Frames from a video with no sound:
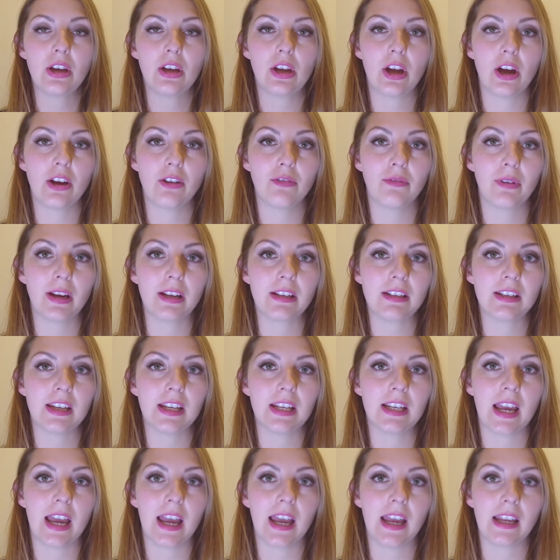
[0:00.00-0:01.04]

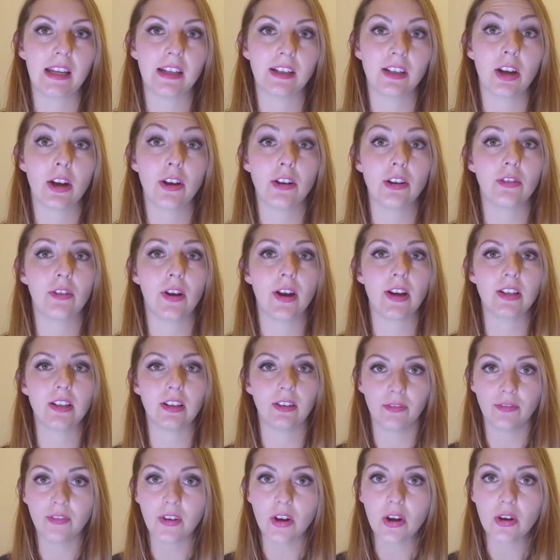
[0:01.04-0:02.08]
co-written and co-directed
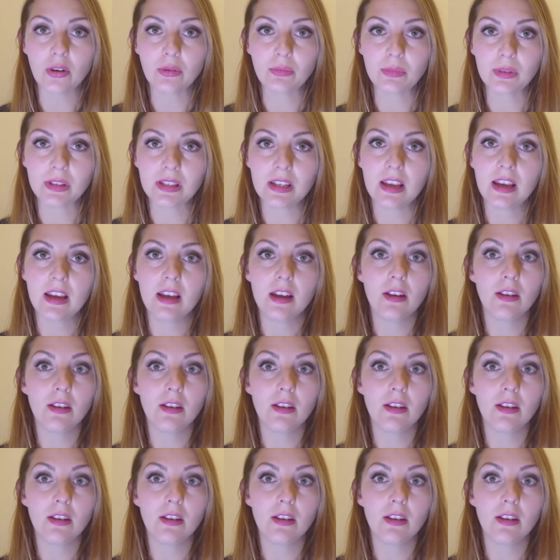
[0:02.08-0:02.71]
films.